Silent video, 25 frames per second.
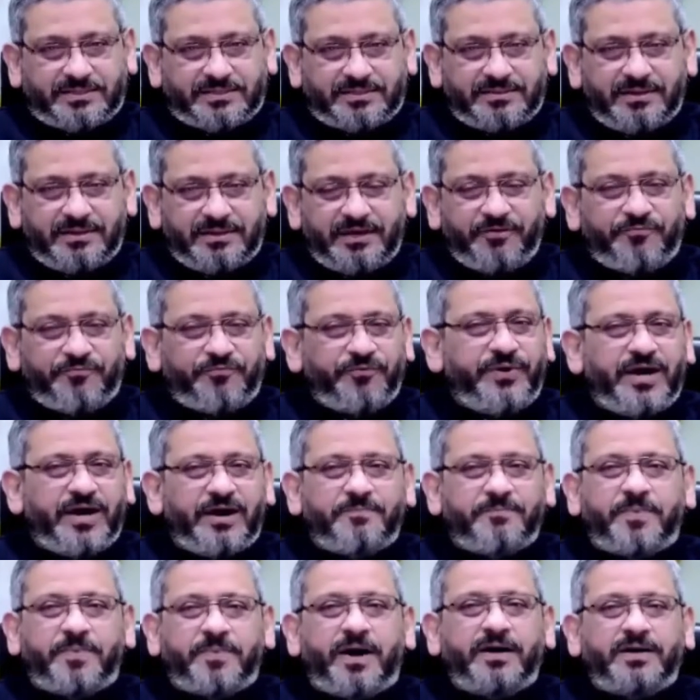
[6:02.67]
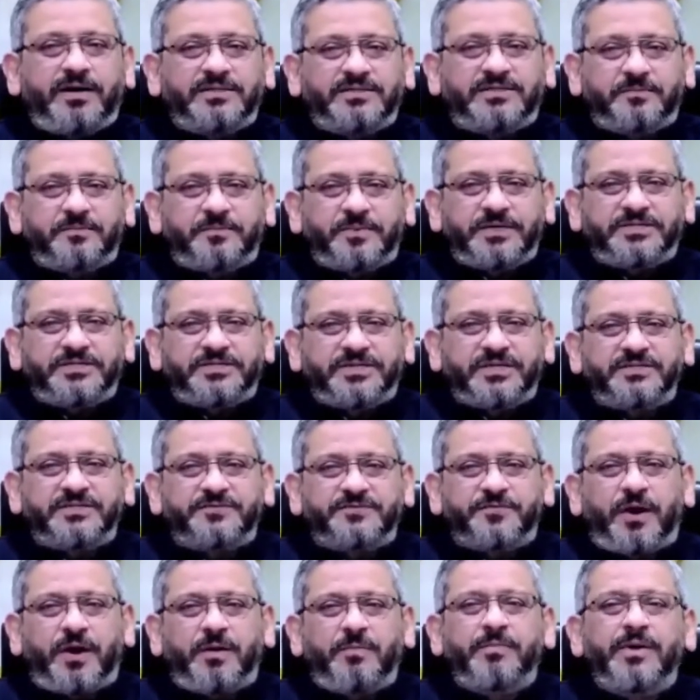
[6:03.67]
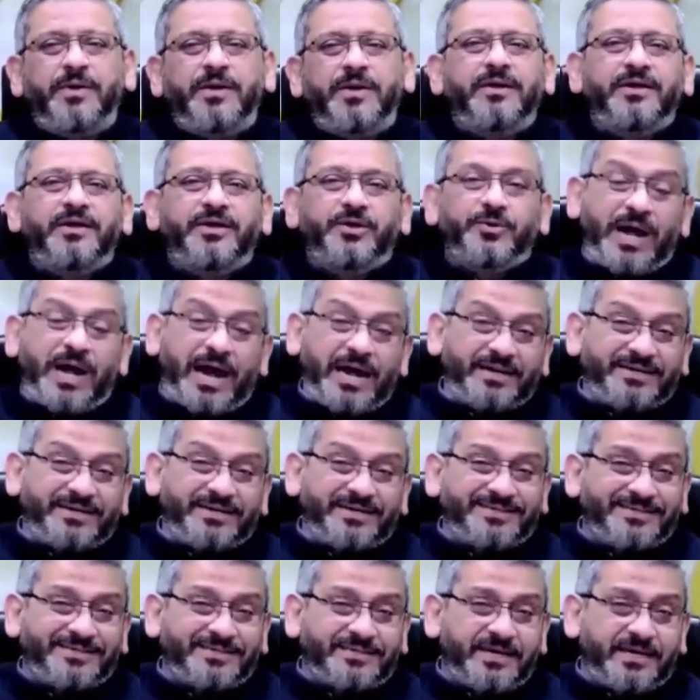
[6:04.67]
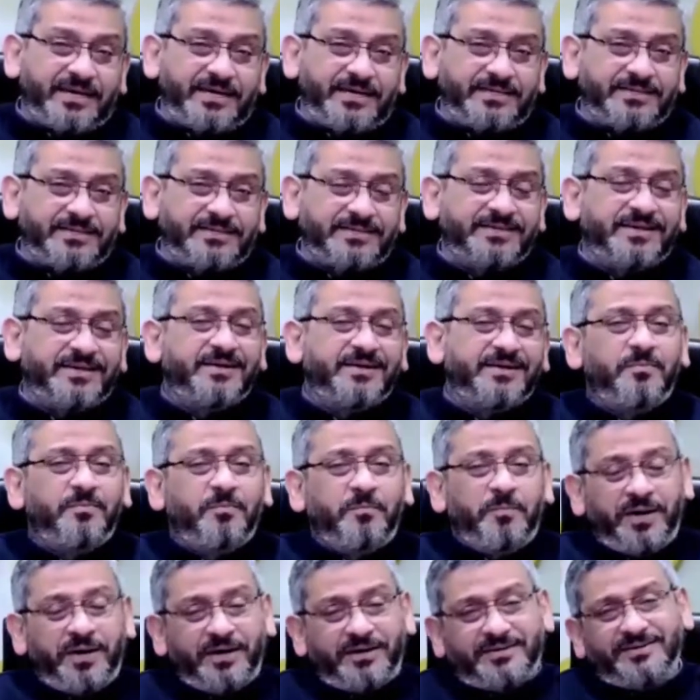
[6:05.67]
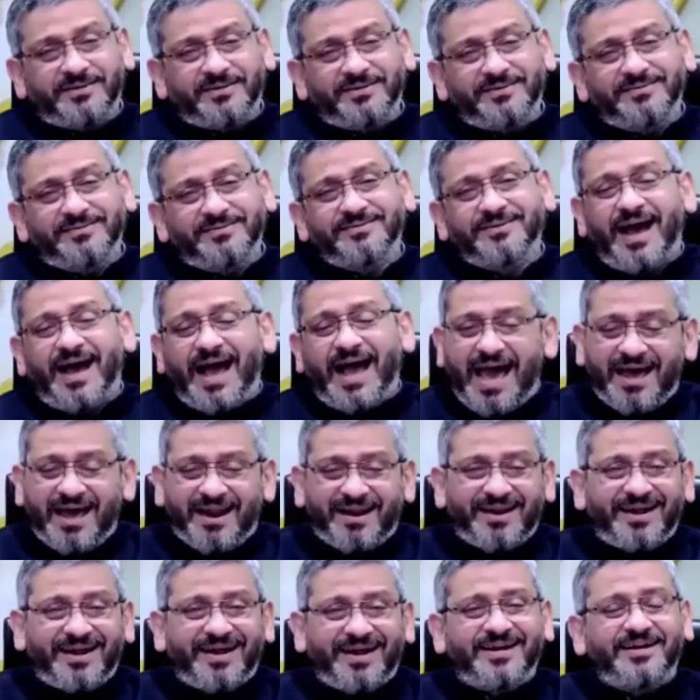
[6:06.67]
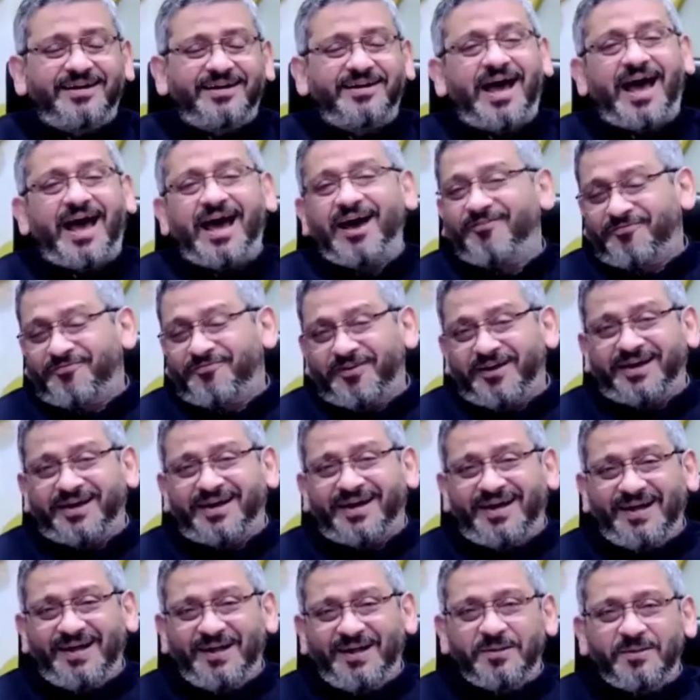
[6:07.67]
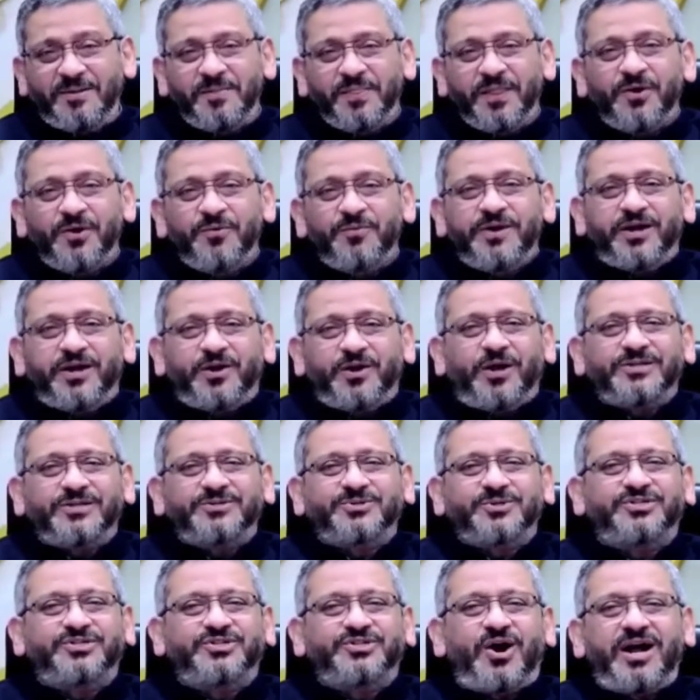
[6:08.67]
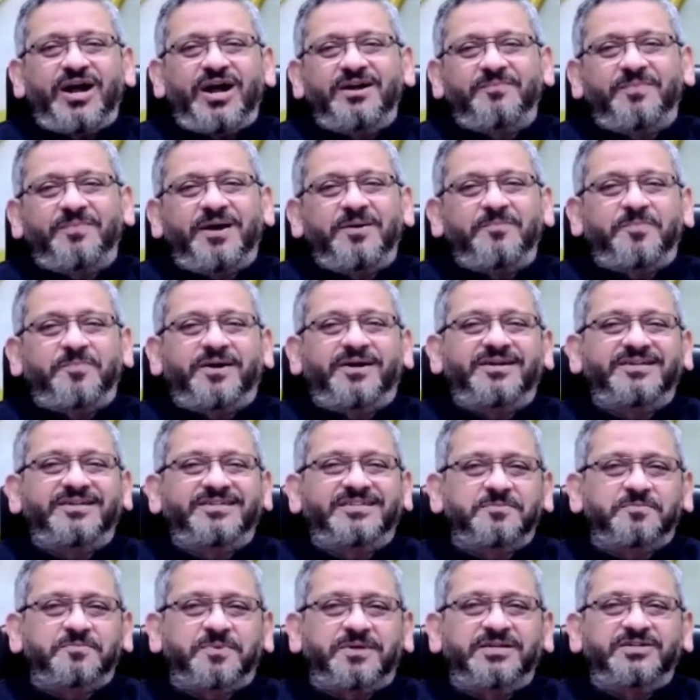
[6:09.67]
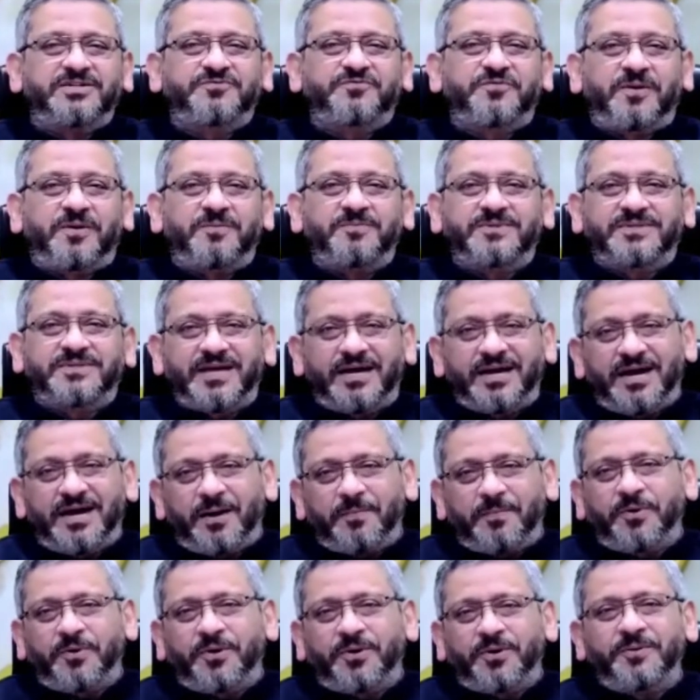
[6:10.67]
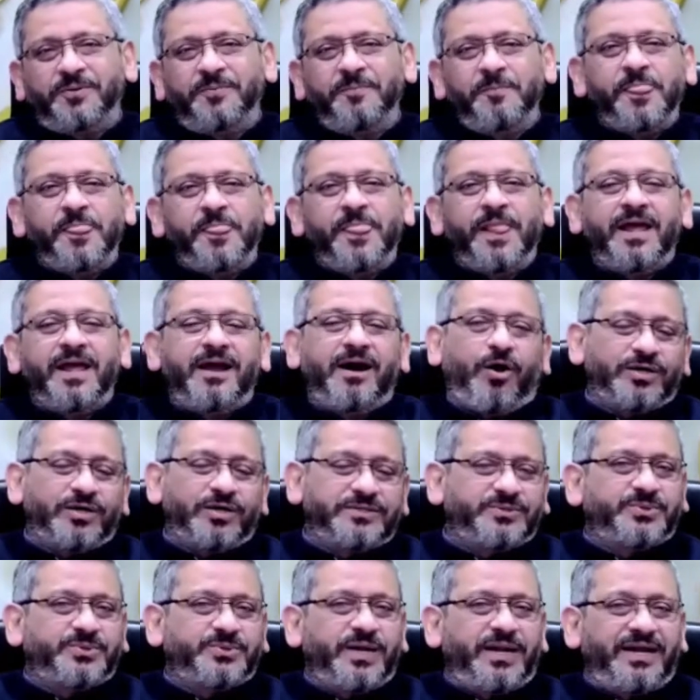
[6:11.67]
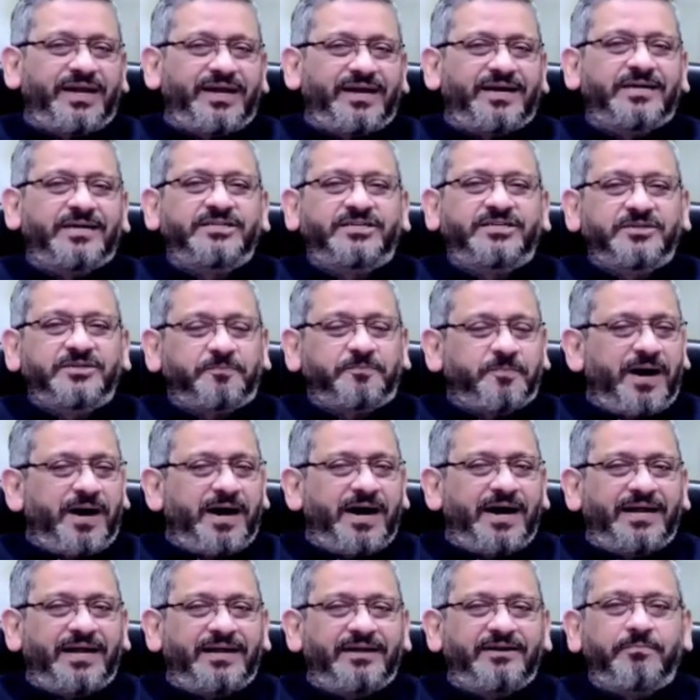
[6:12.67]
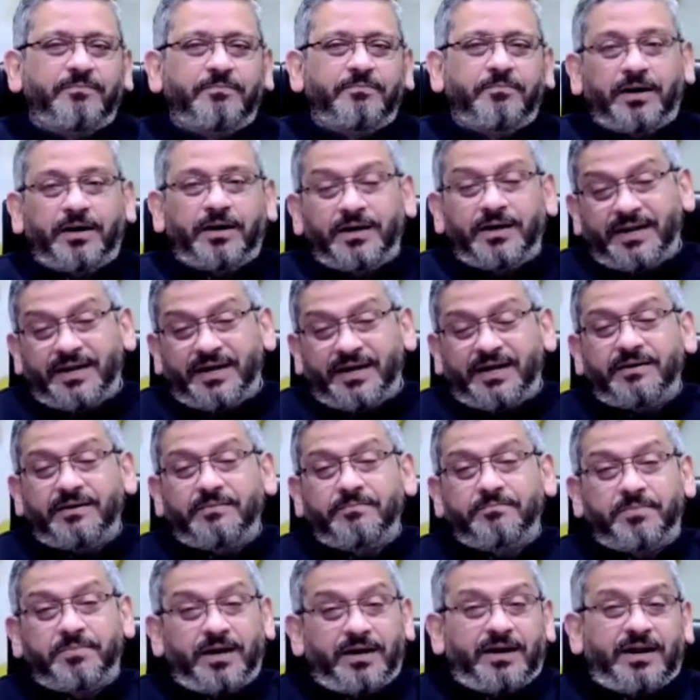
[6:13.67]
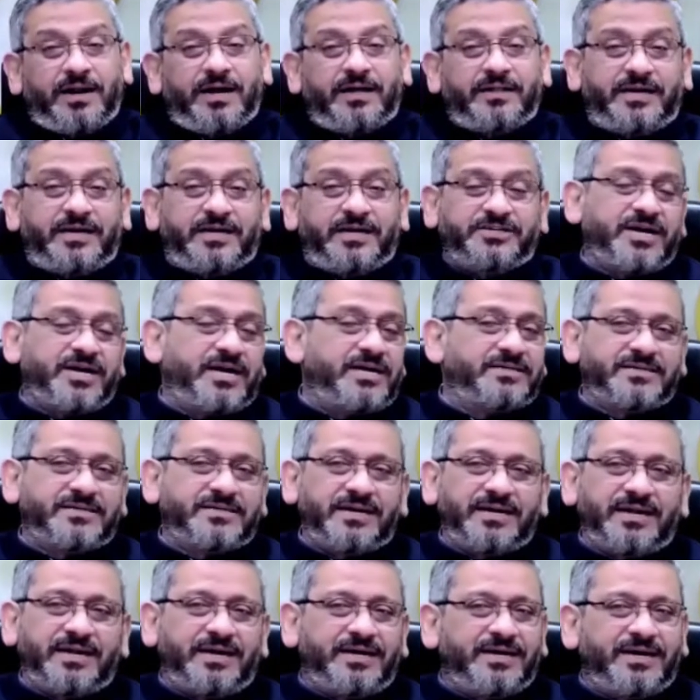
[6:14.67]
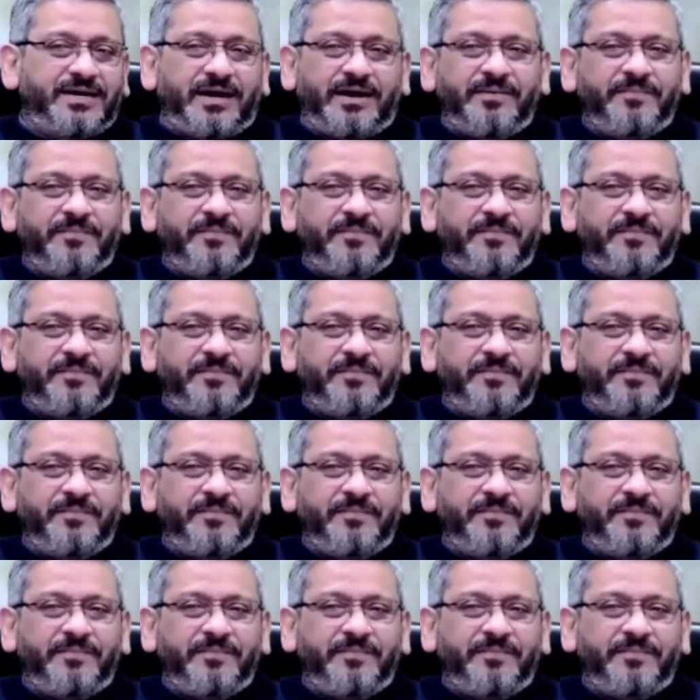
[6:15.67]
If we have participations from United States, Britain, Ireland, Africa, we are also joined by participants from Singapore, Australia, Japan, Bahrain, Bangladesh, and Sri Lanka.